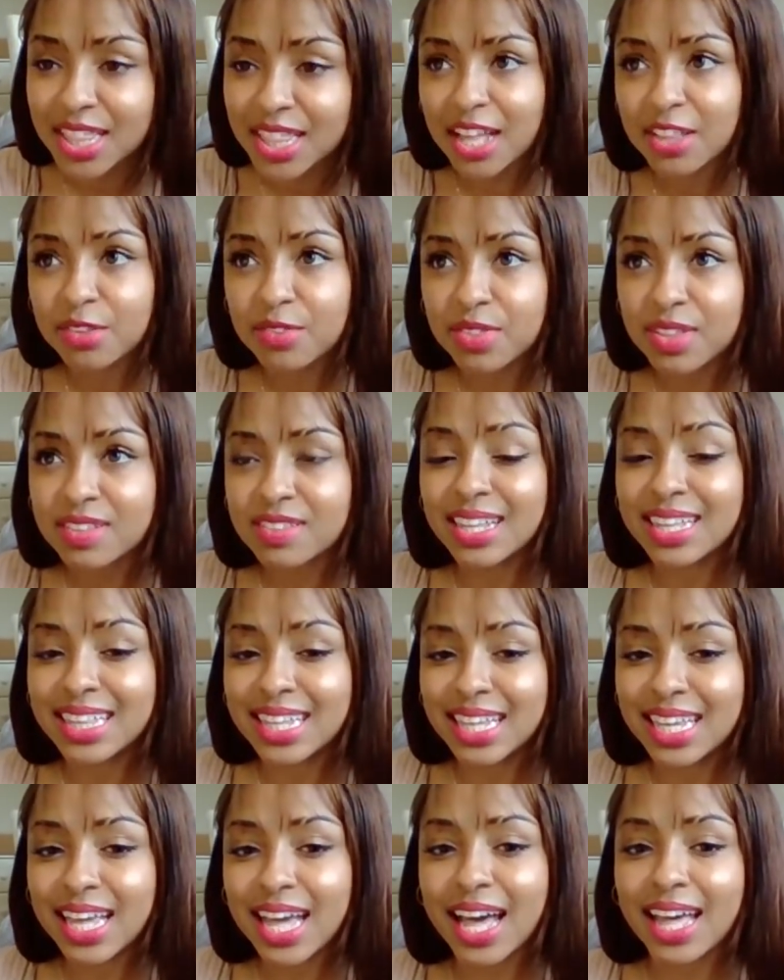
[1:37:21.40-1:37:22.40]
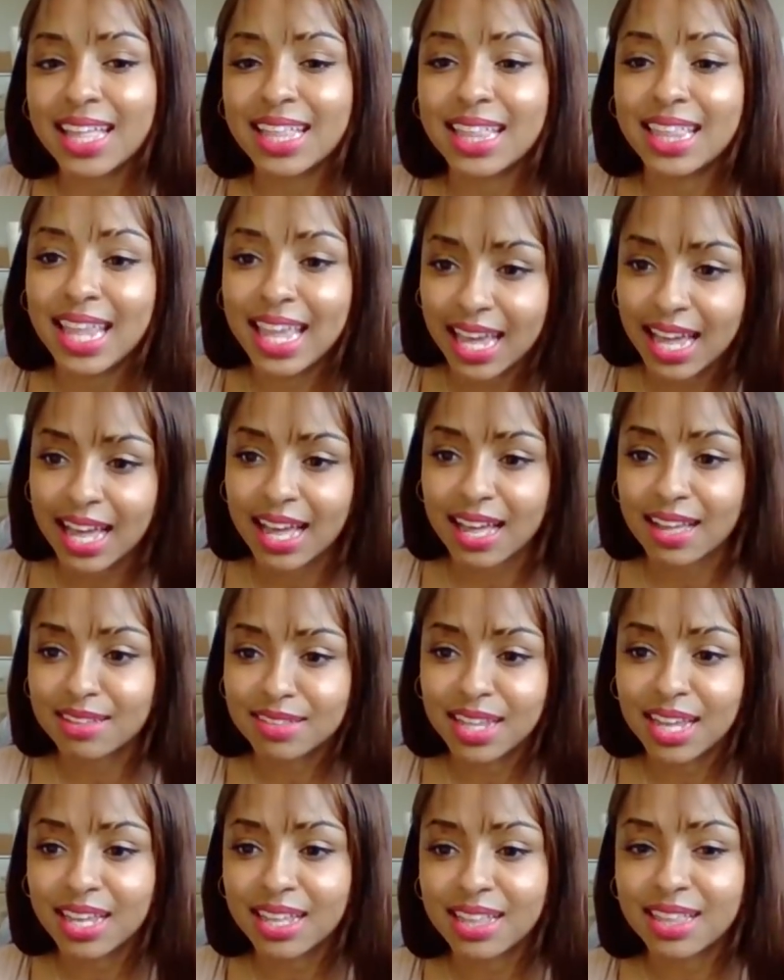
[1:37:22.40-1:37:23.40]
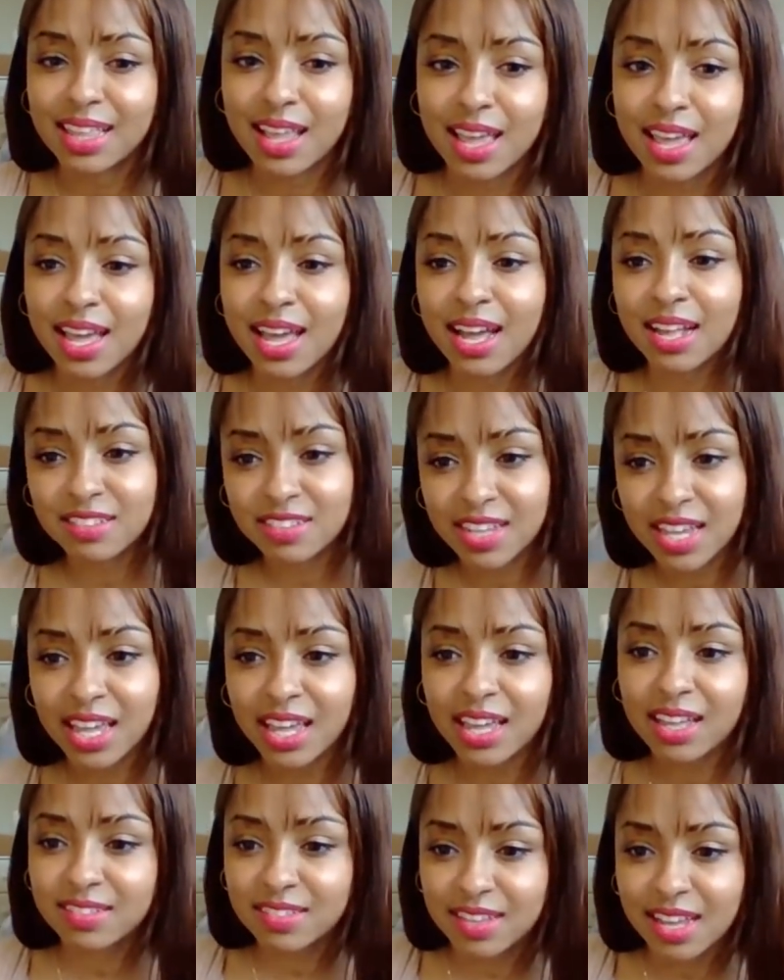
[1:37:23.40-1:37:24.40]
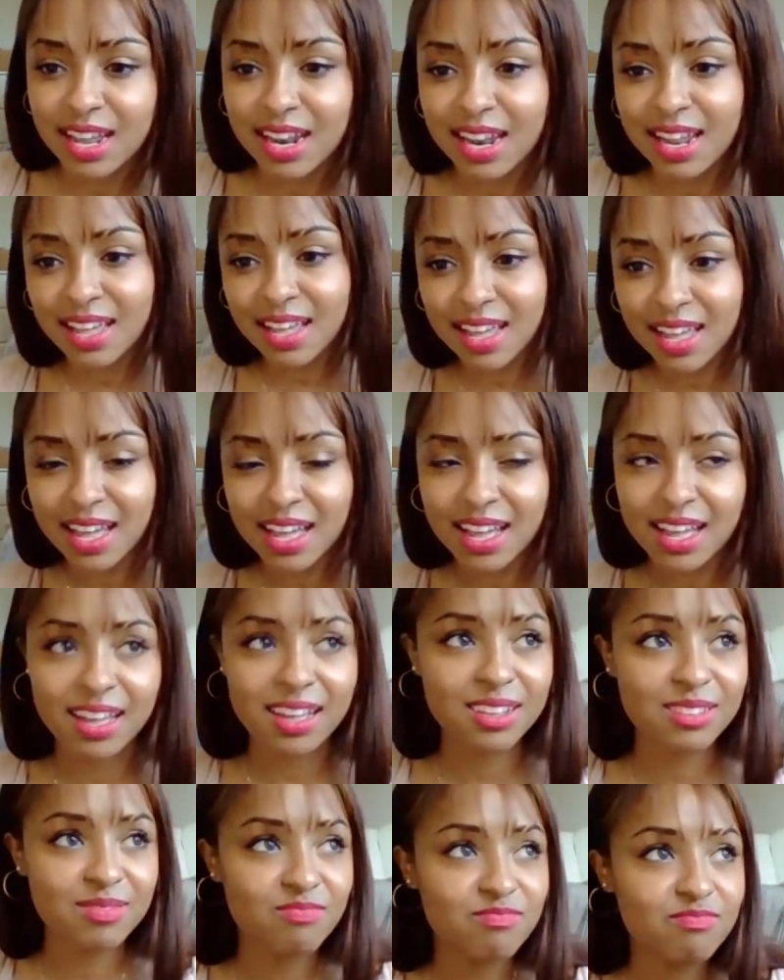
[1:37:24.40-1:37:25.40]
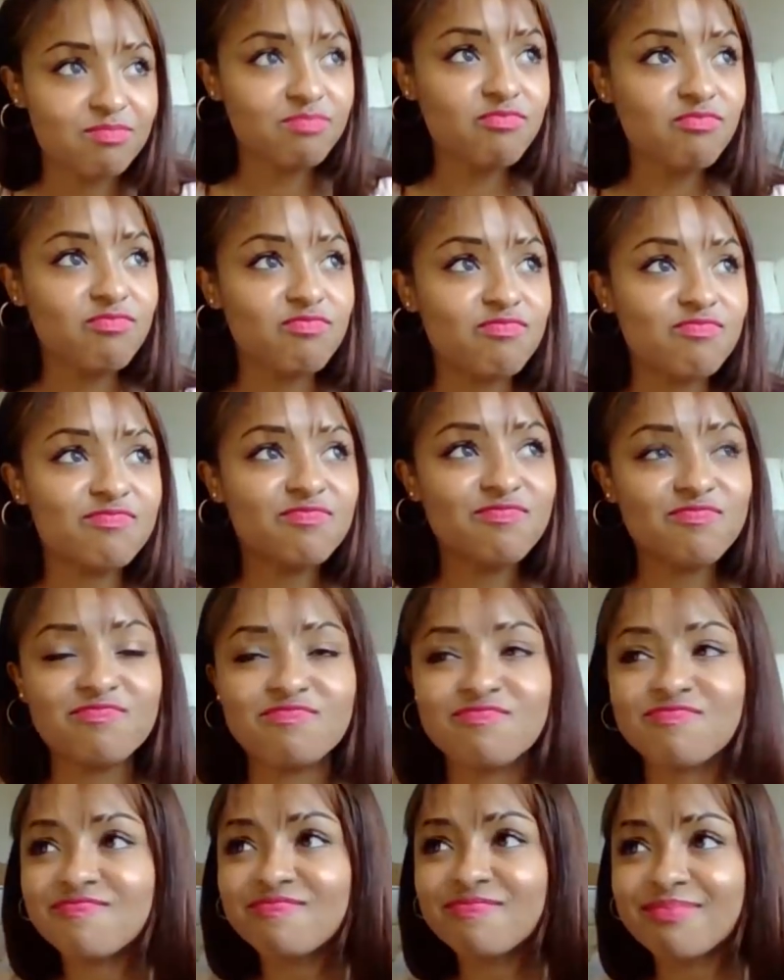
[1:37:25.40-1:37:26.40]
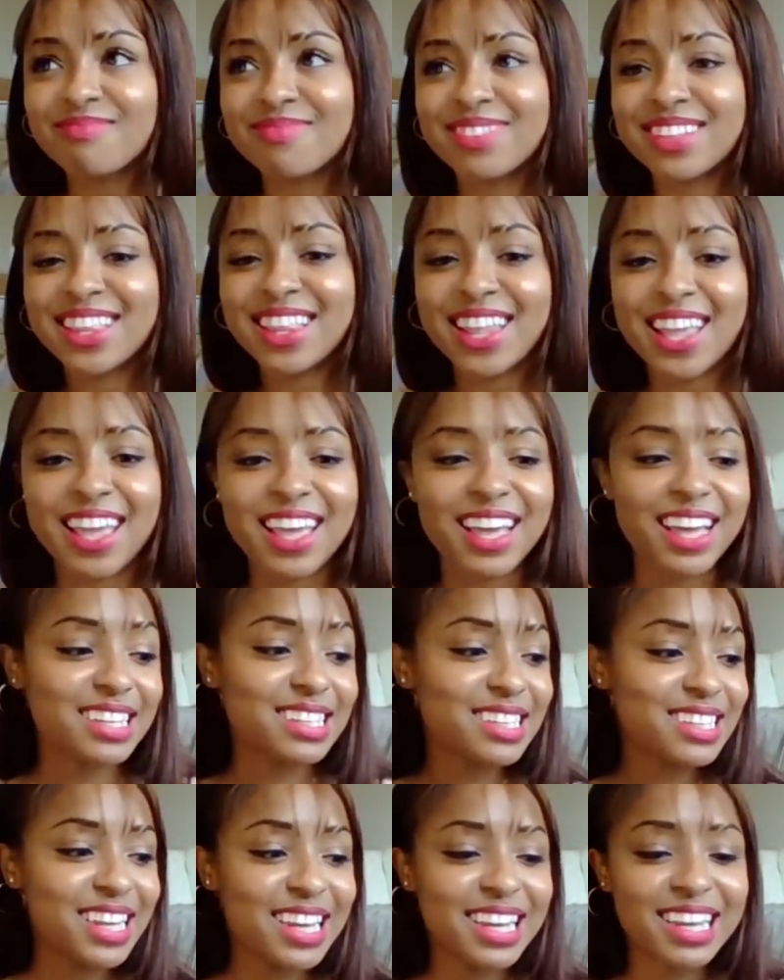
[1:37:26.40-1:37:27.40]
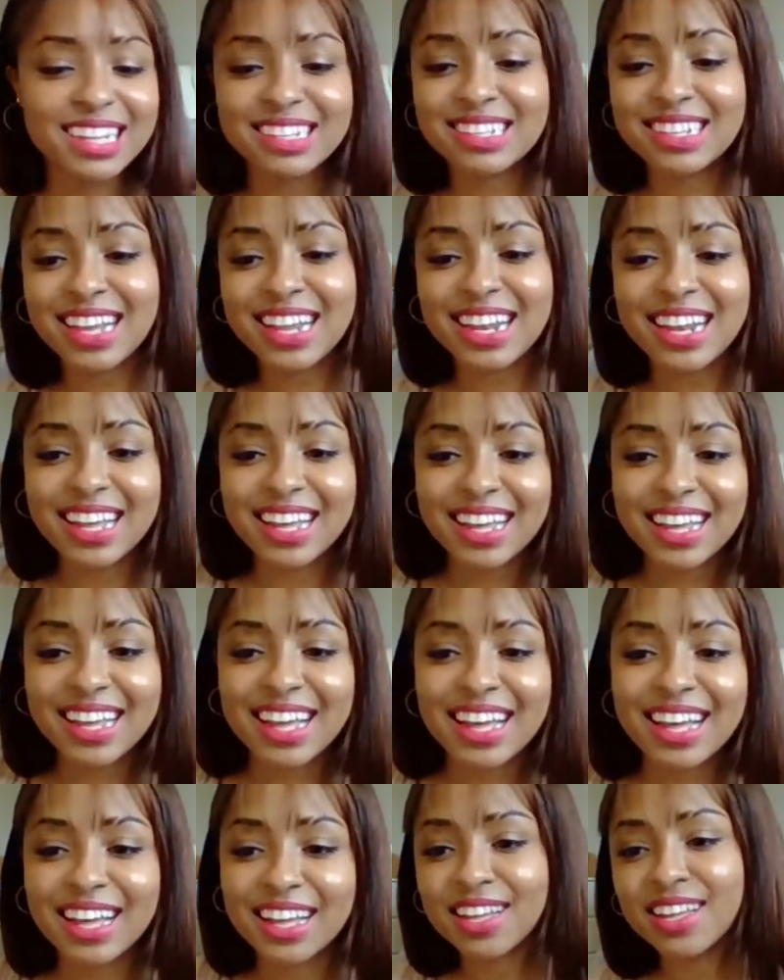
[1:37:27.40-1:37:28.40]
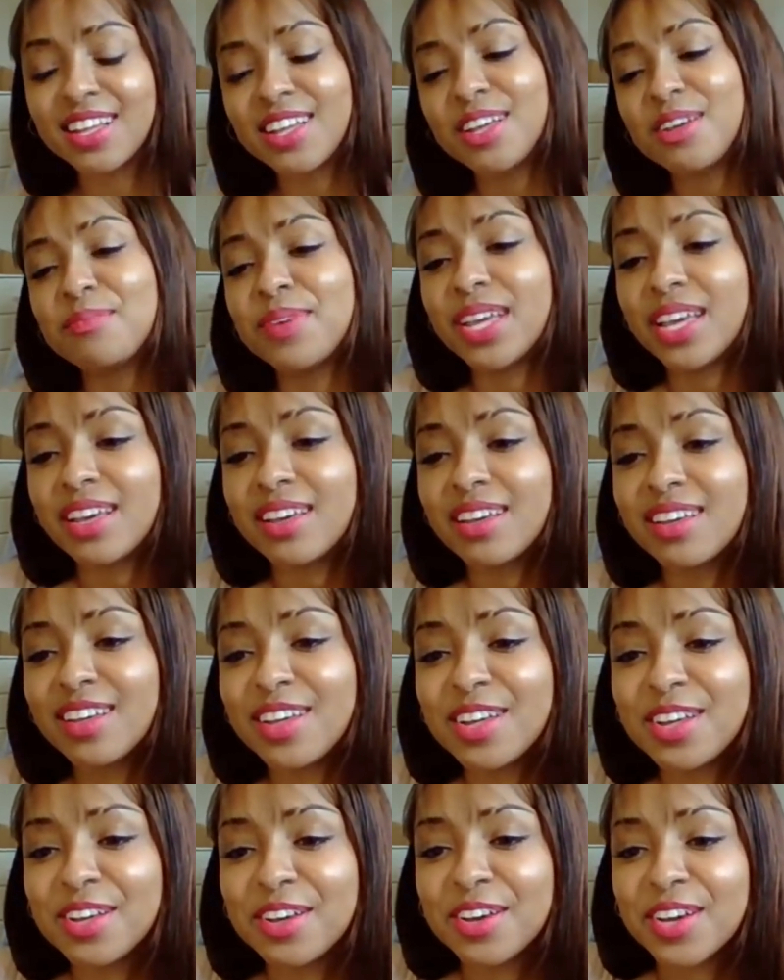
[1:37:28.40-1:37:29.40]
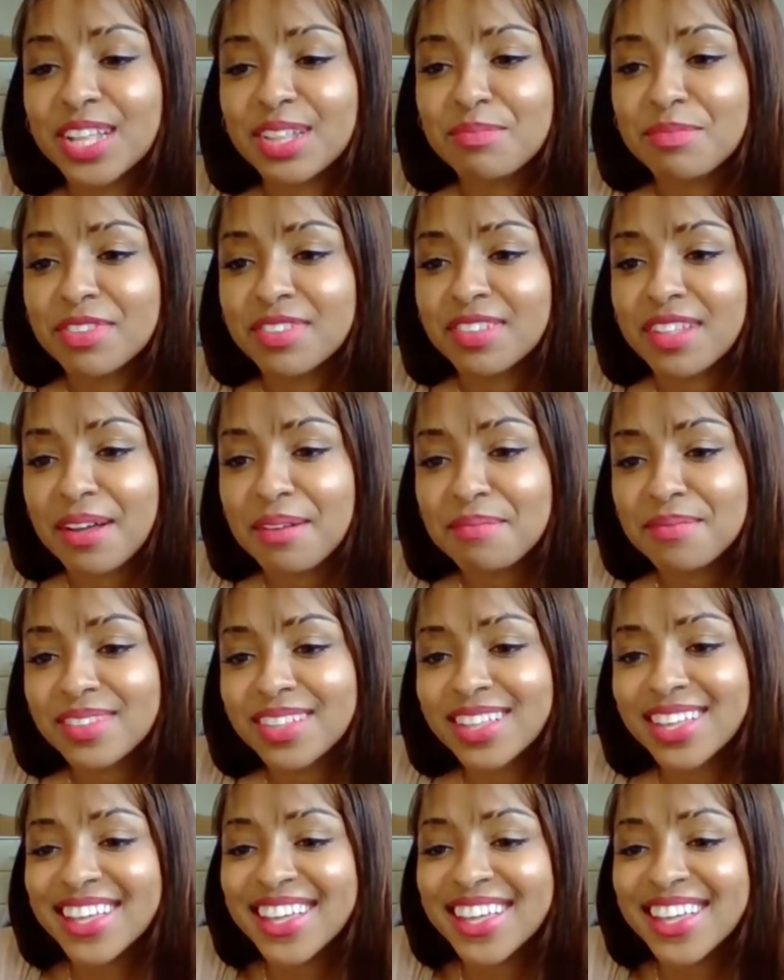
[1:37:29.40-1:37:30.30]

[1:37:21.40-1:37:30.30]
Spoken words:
I know they say niga and nega, like nega che chalaga, nega che chalaga. But yeah, okay, let me stop.